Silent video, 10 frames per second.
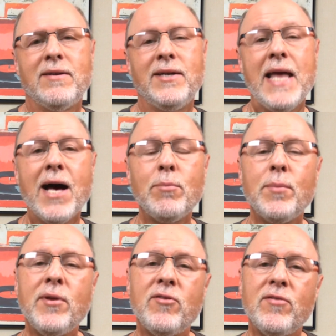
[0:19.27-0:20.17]
An
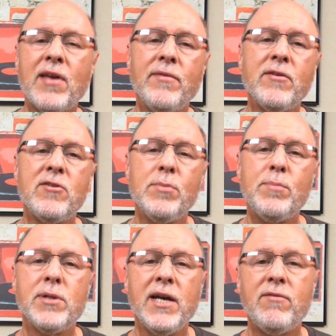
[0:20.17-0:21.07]
album is intended to be
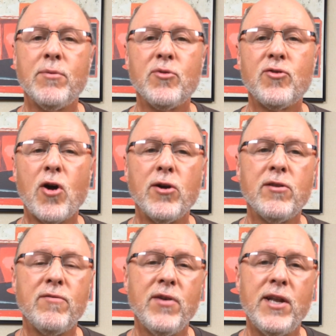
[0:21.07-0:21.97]
played from start
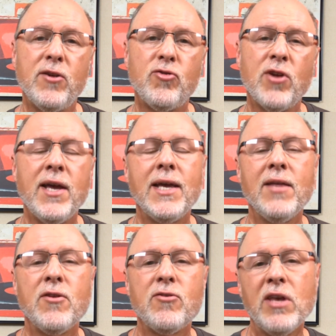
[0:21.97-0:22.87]
to finish
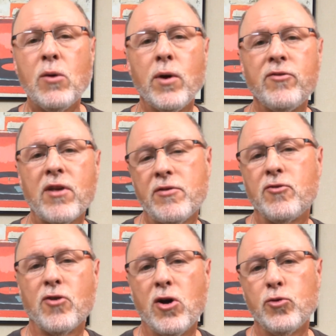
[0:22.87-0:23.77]
in the sequence that the
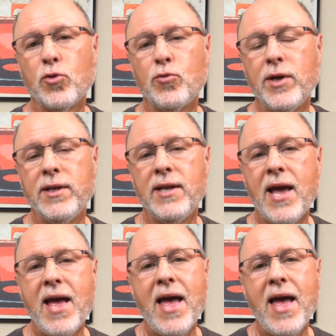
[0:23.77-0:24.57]
songs were written